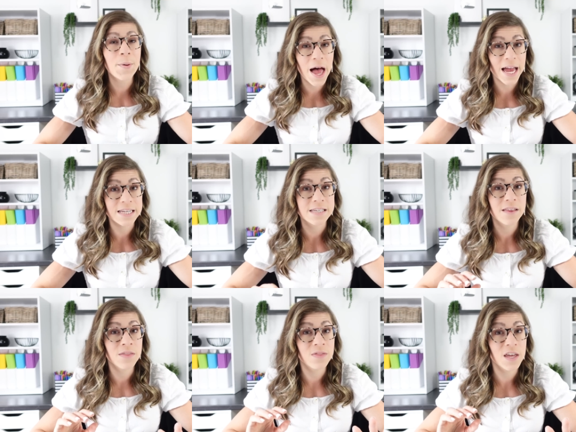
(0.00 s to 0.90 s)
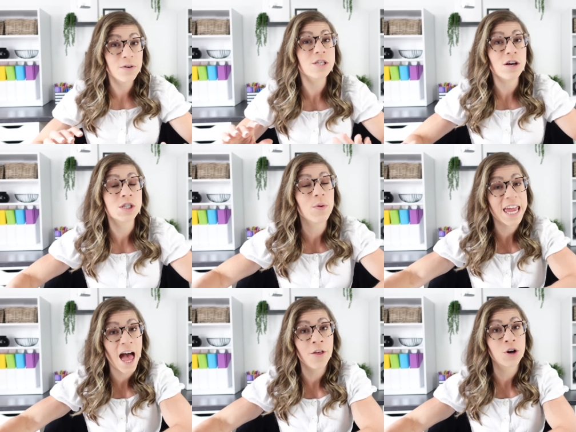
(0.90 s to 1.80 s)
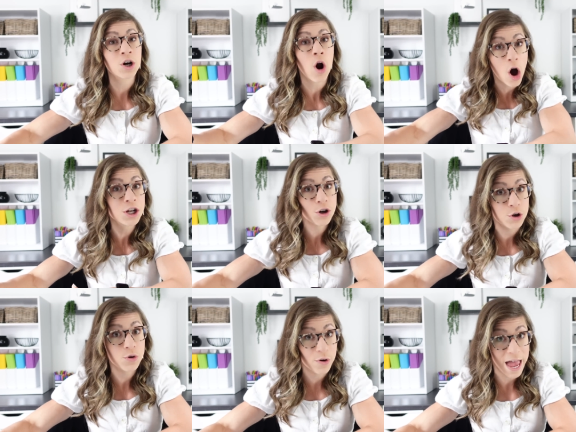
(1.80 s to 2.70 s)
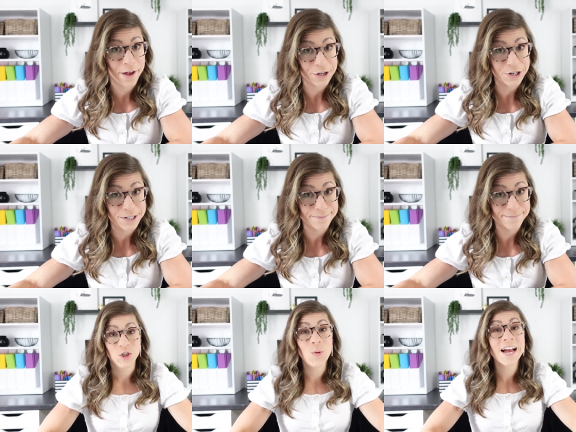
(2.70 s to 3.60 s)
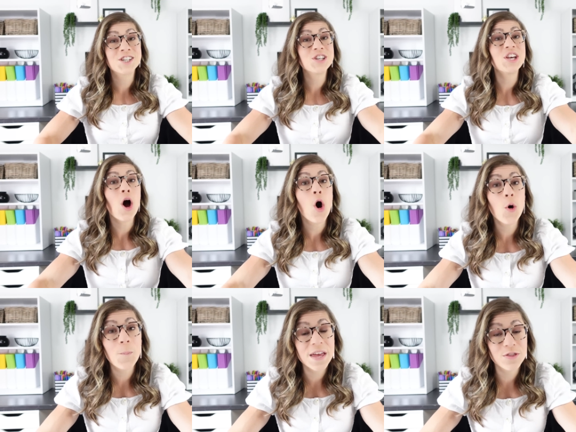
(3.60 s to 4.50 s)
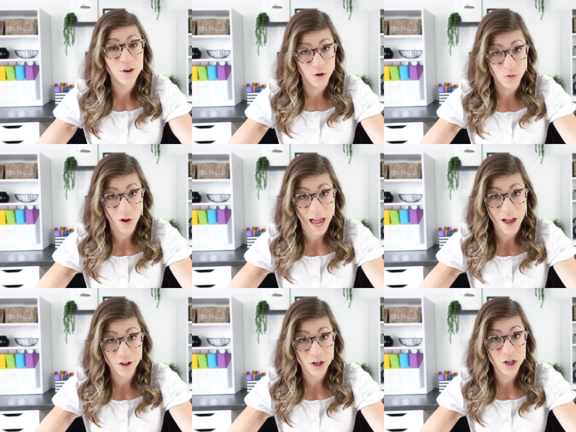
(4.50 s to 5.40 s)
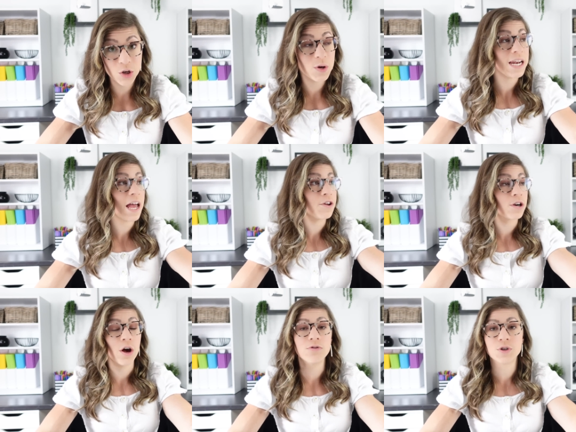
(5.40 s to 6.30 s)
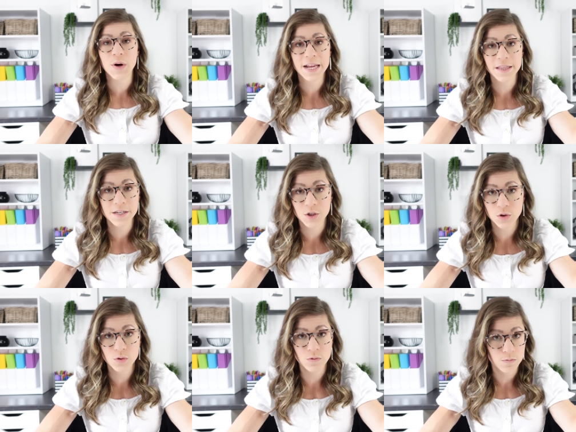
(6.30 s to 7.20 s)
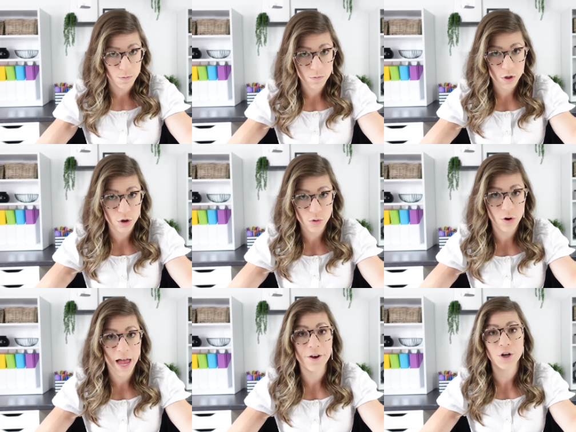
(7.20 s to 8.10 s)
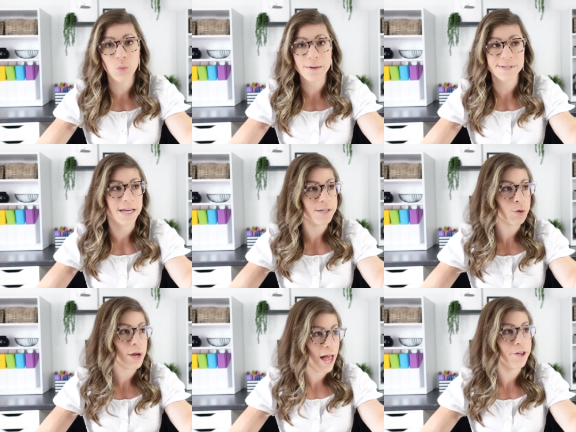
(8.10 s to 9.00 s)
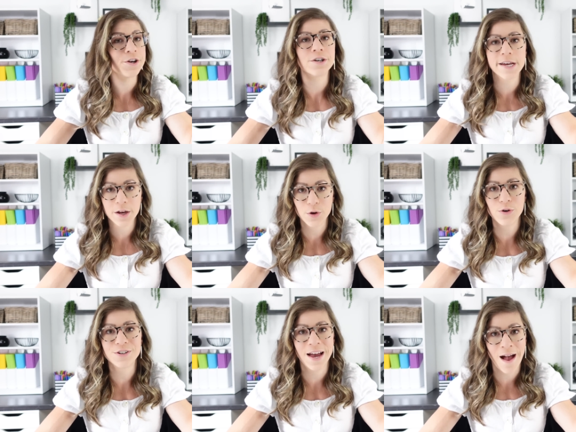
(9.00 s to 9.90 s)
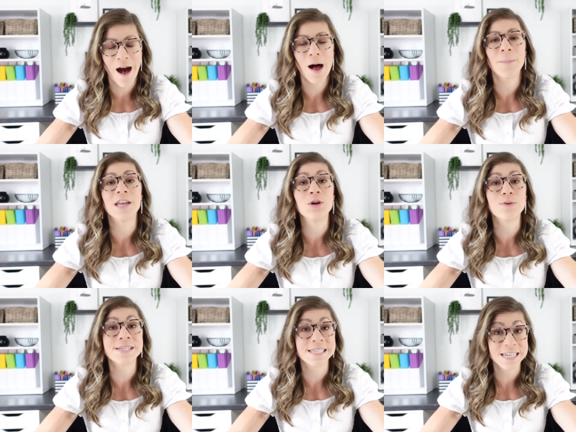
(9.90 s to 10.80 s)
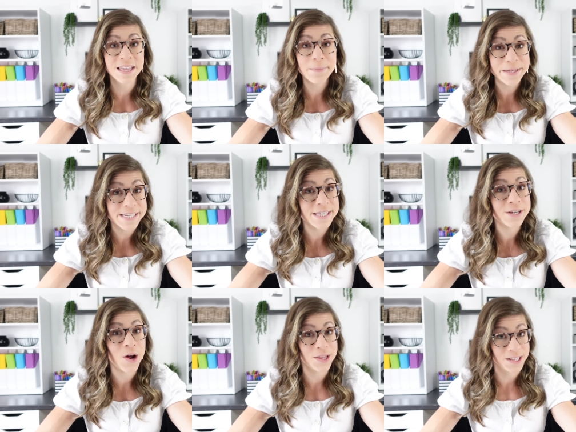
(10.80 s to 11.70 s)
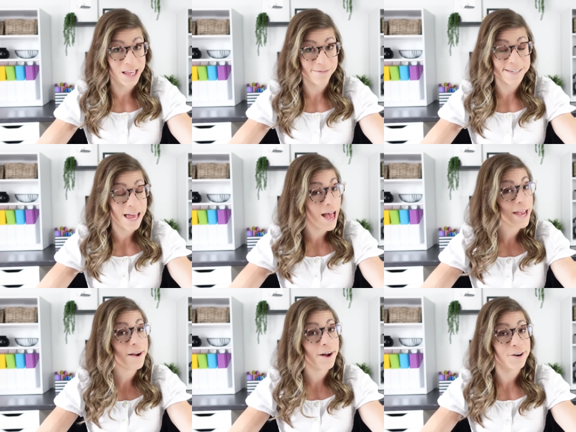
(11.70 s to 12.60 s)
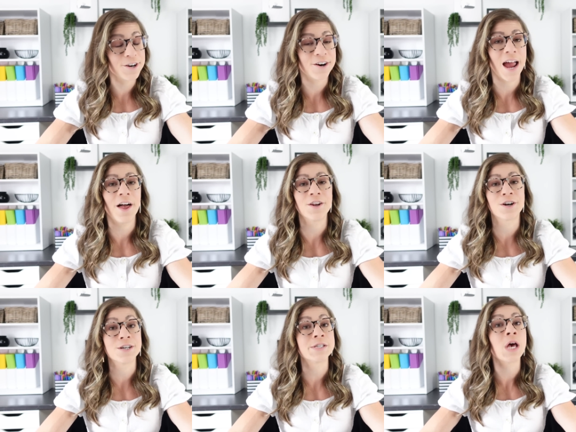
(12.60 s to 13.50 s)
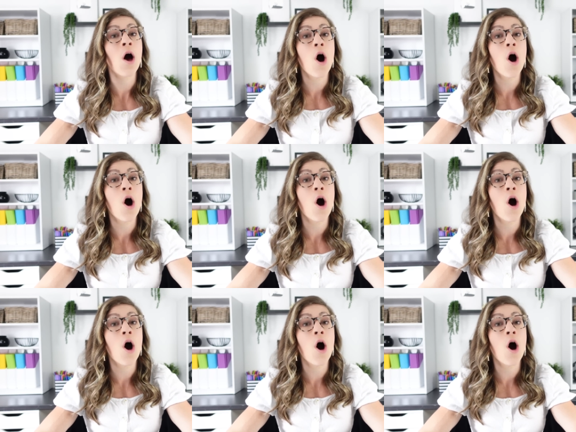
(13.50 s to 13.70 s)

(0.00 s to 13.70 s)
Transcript: but there is also a calendar on your Google Calendar. To actually open the Google Calendar, you can either go directly to the Google Calendar website, so calendar dot google dot com, and you will see them listed on the left side under your calendars,